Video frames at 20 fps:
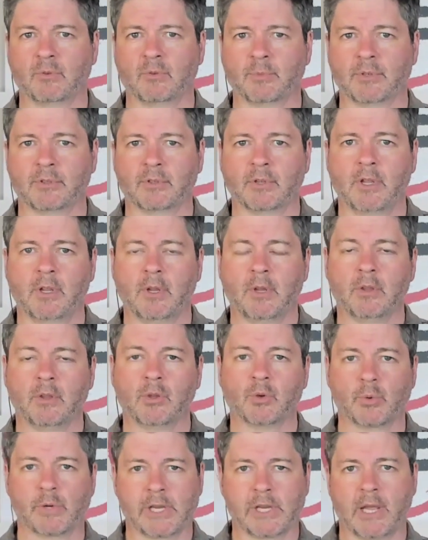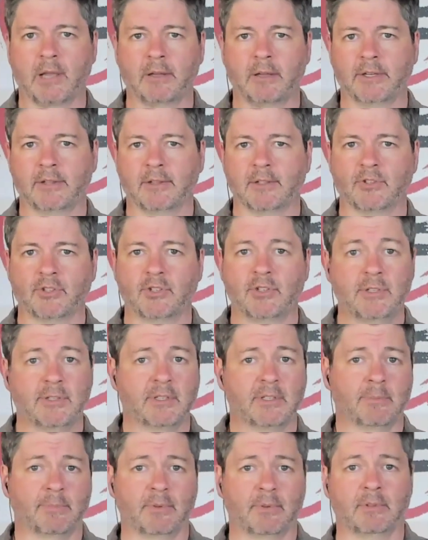But the reality that she's
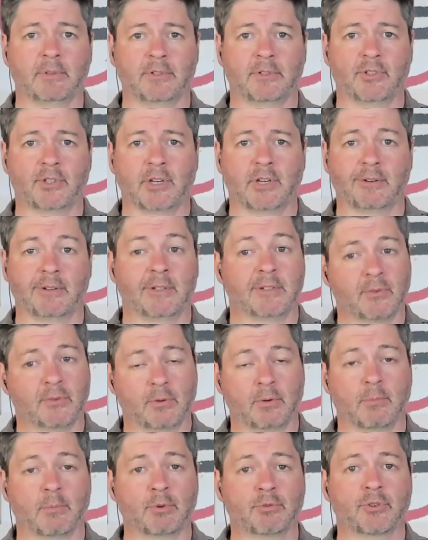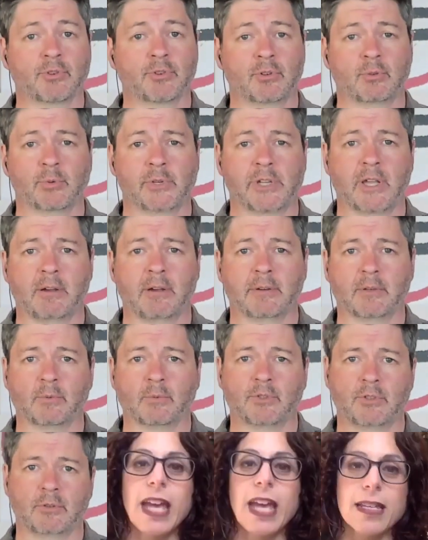typically sharing is her emotional reality,
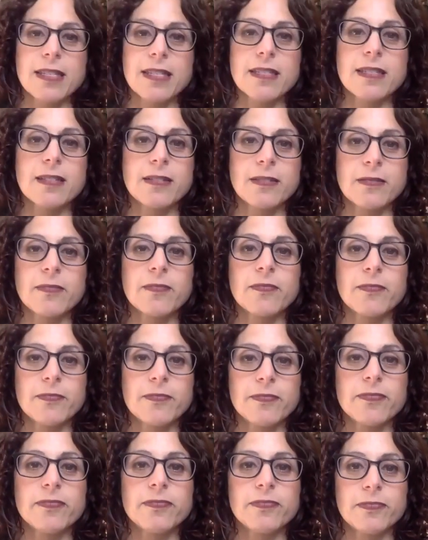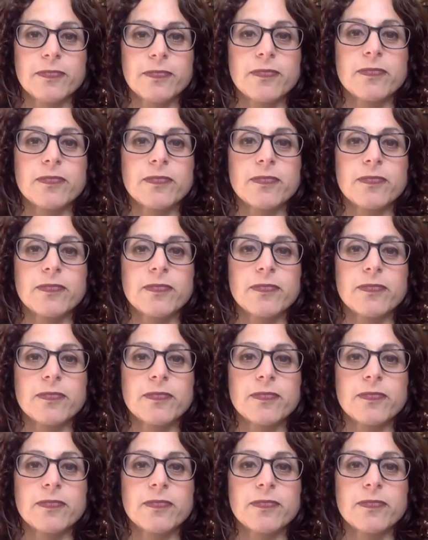which you cannot you can't argue with.